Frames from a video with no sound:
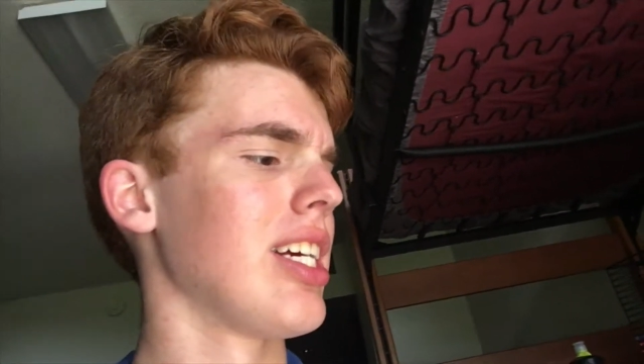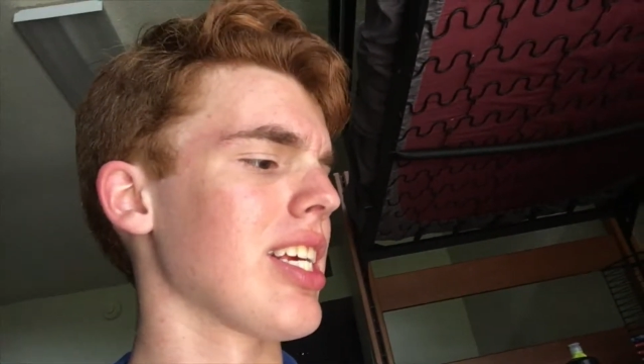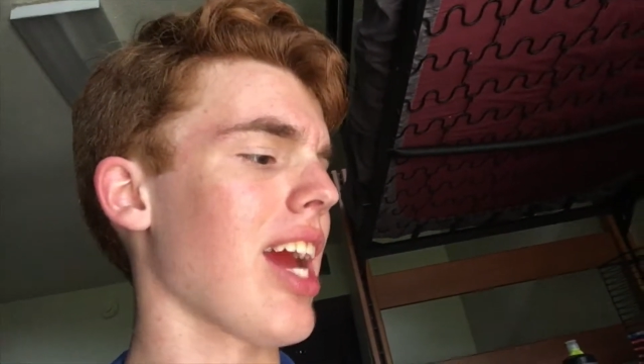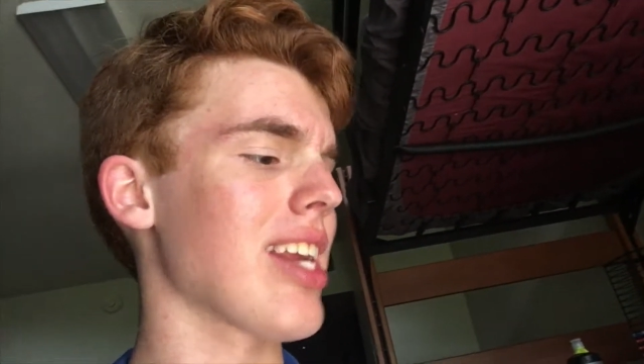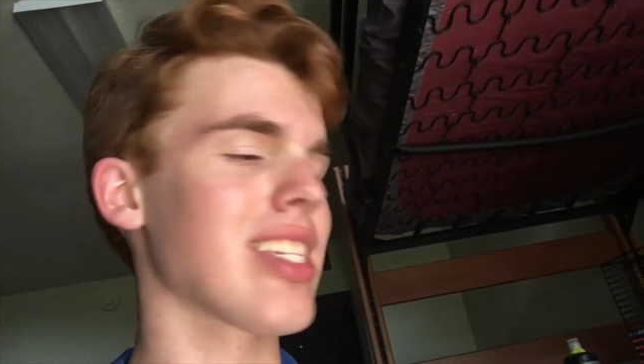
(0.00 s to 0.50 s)

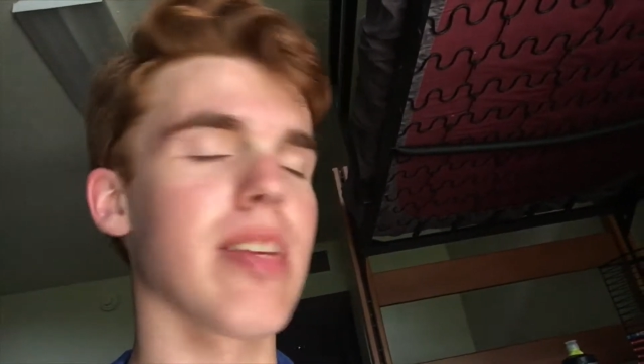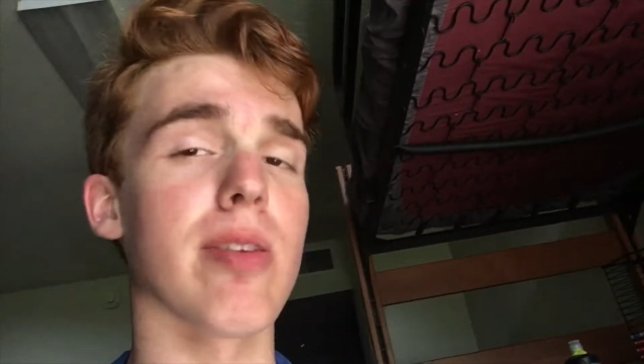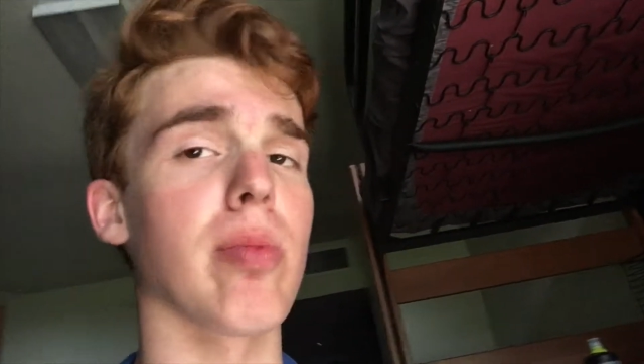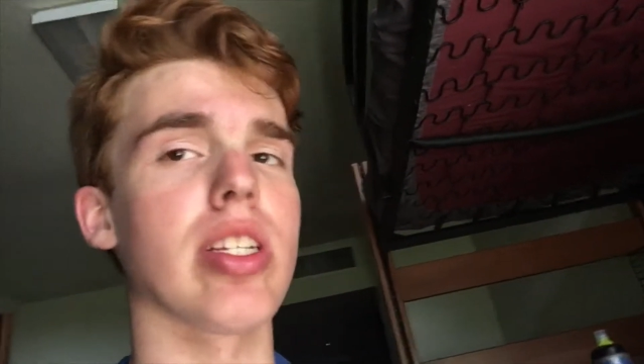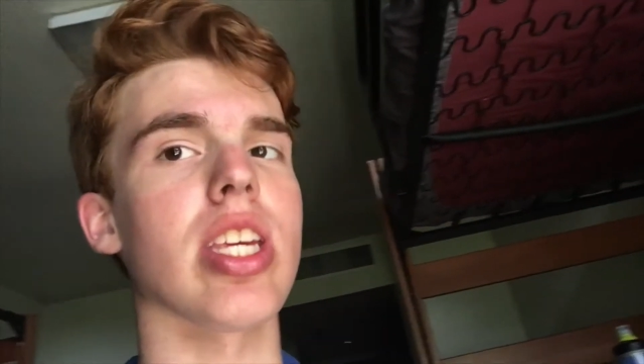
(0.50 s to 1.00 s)
got to see him
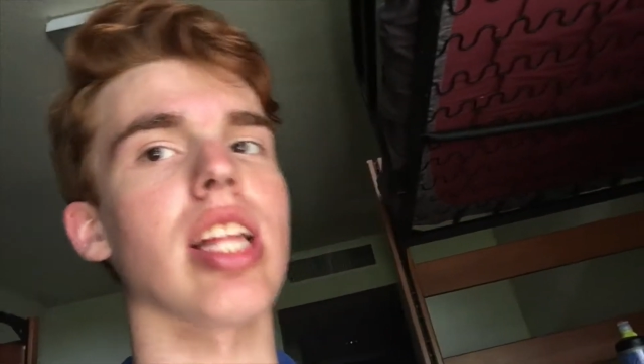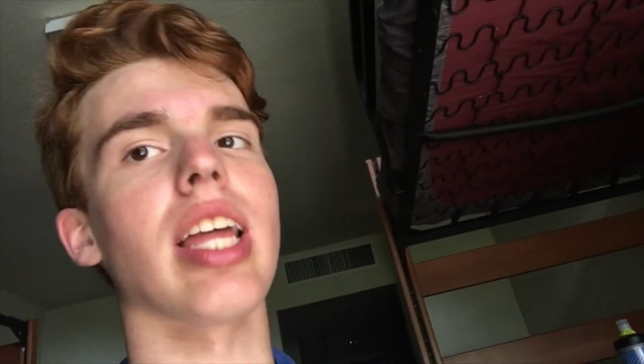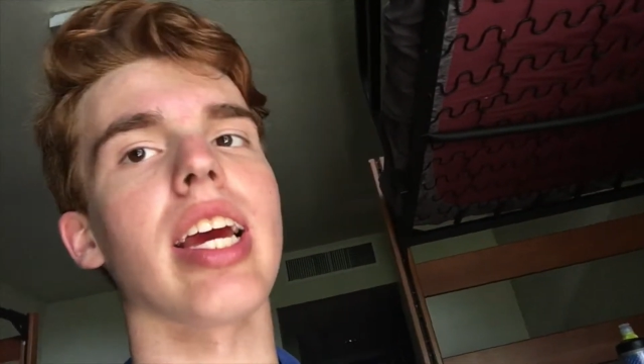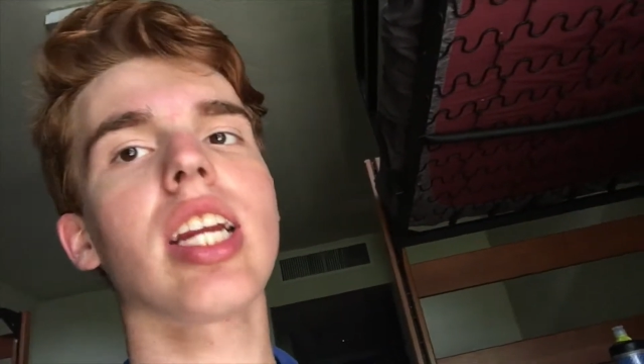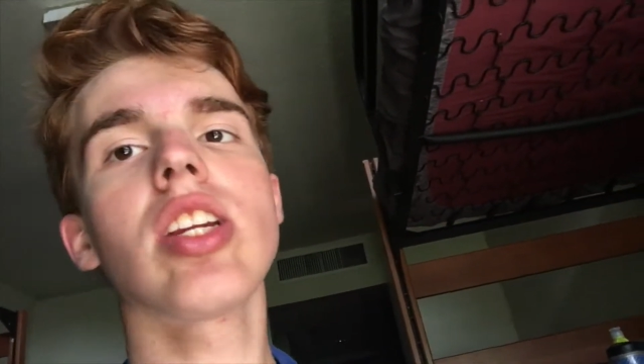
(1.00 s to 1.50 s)
as much as I'd
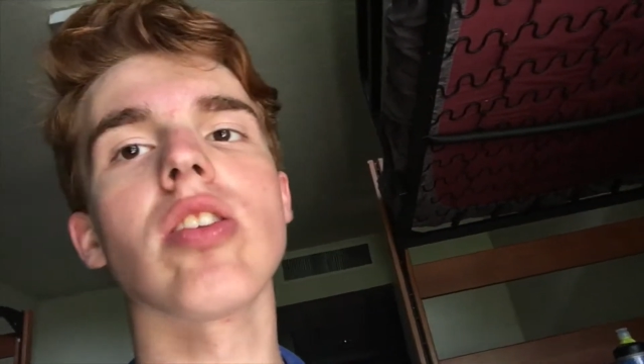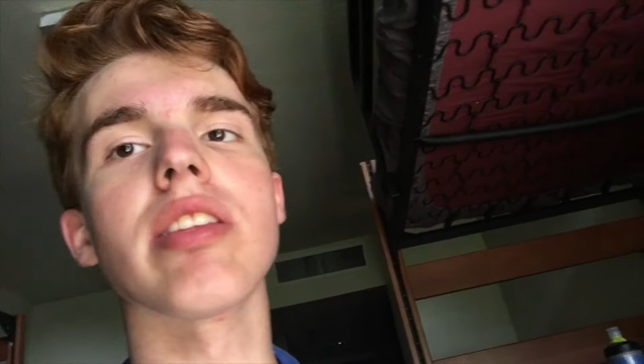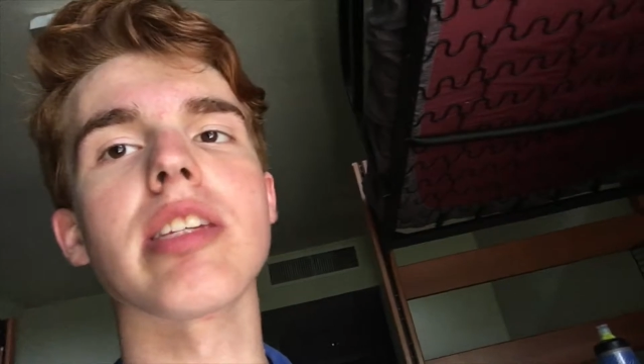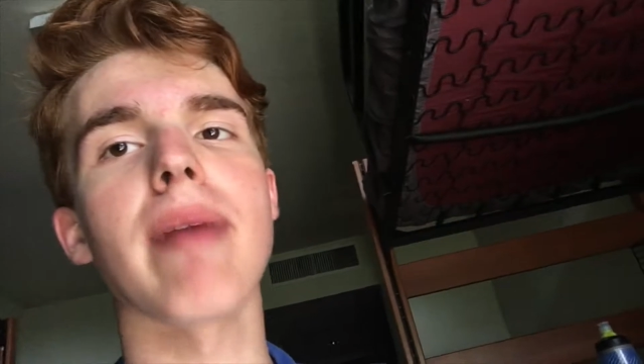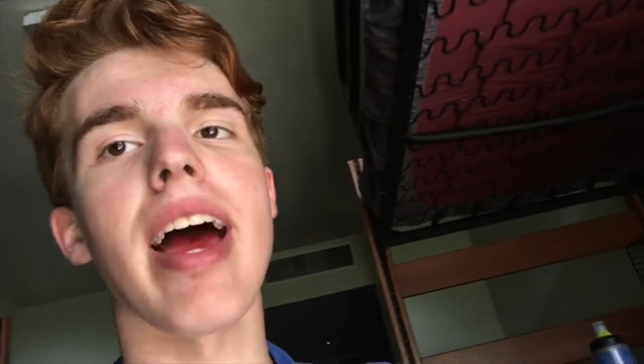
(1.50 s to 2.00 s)
like to
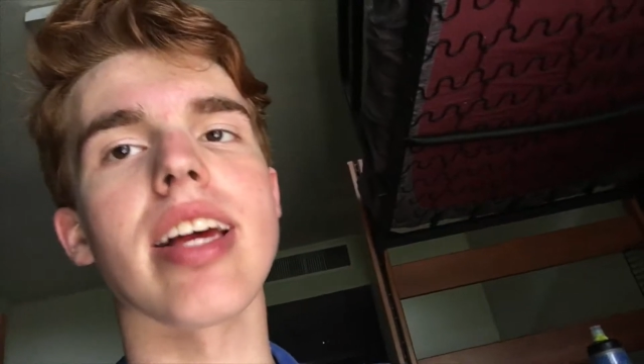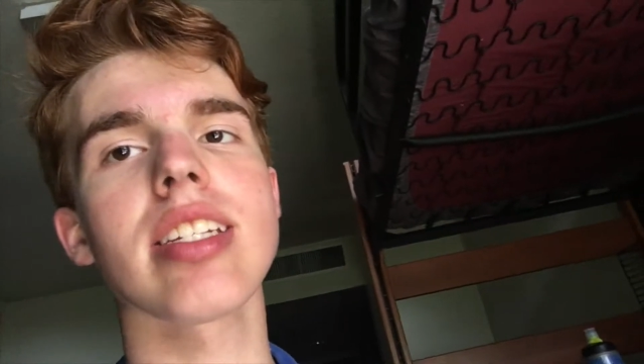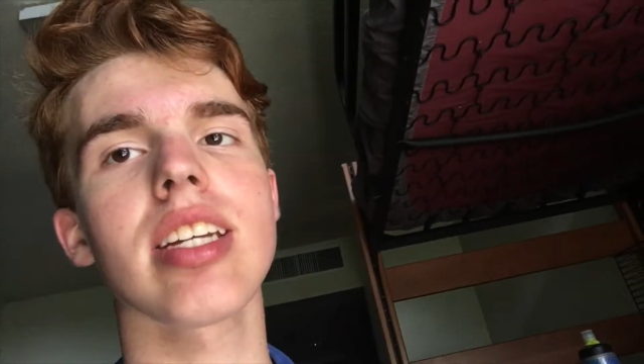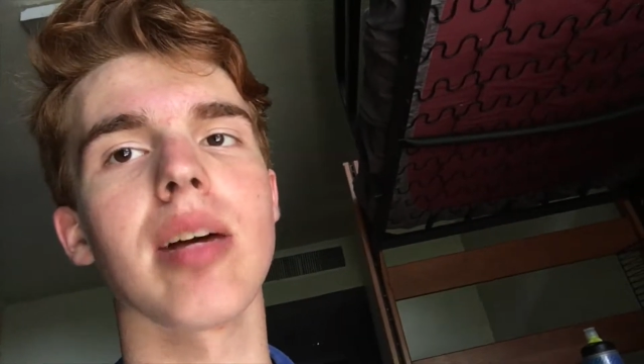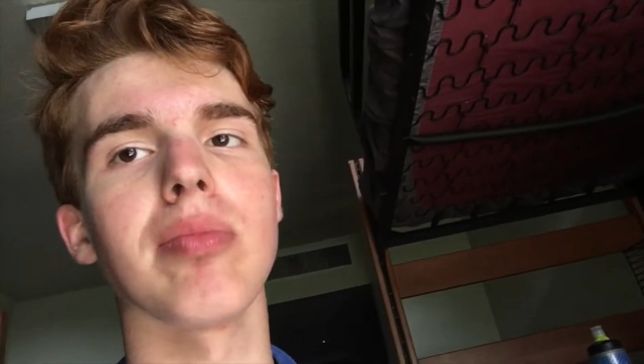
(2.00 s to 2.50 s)
this
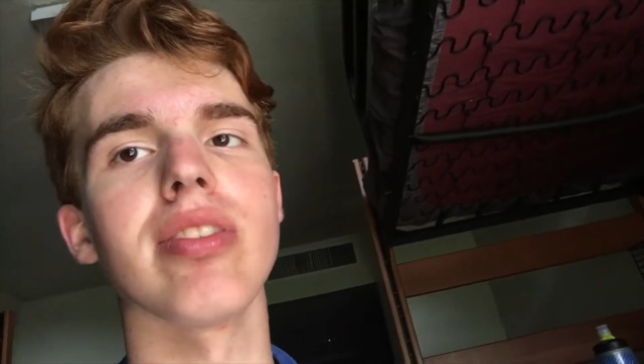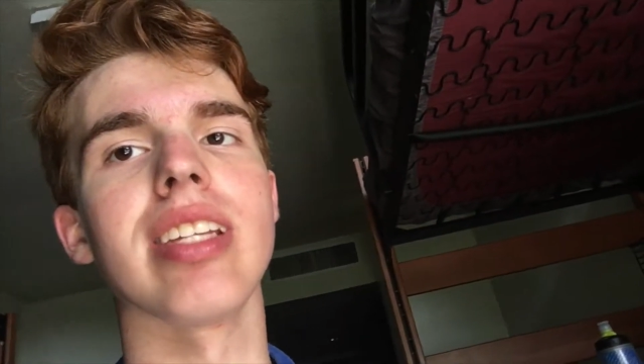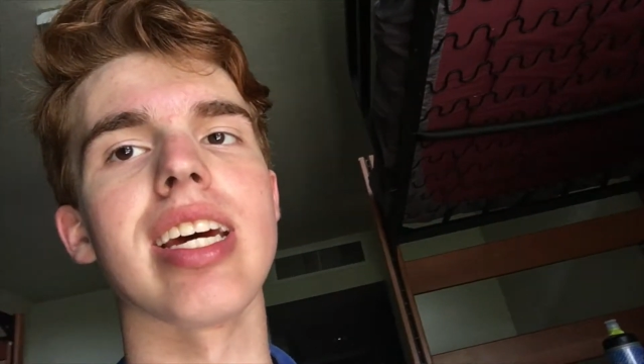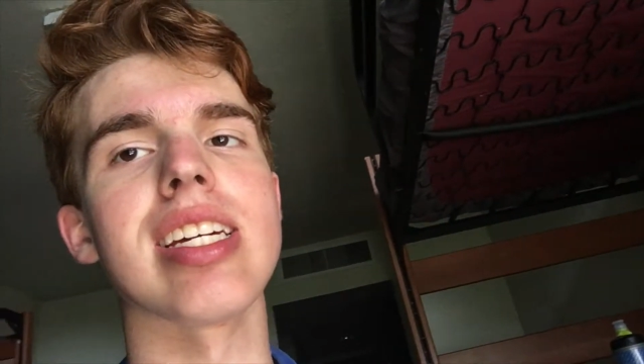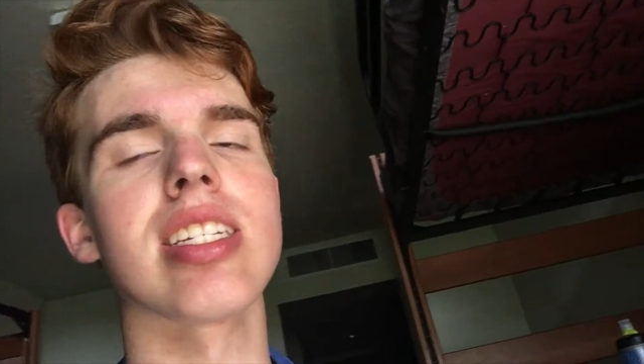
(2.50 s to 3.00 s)
past couple of
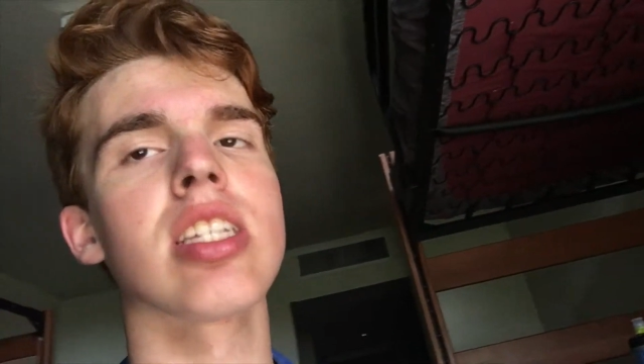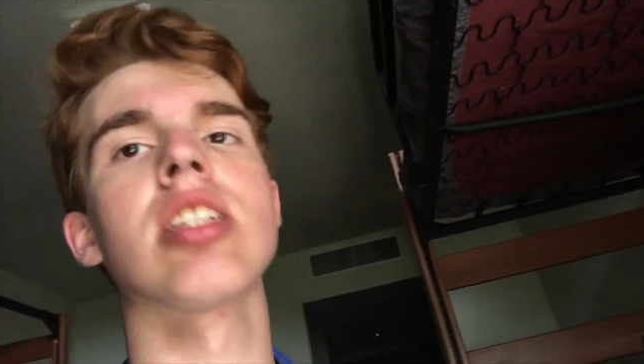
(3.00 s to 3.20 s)
days.